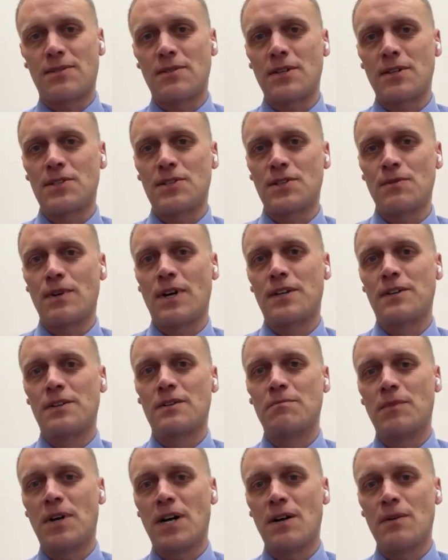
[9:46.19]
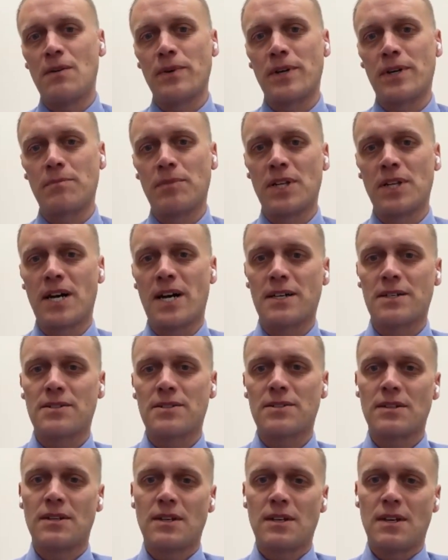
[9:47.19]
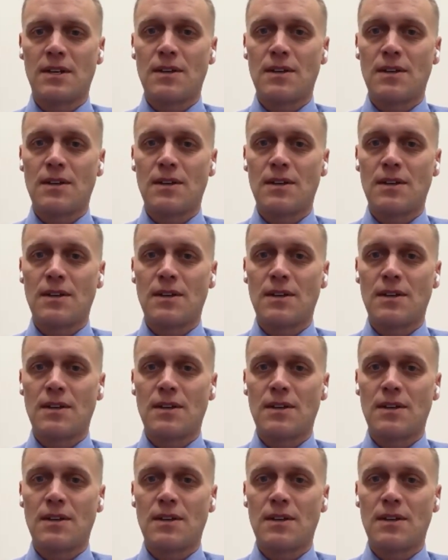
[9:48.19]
3,200 malware blocks,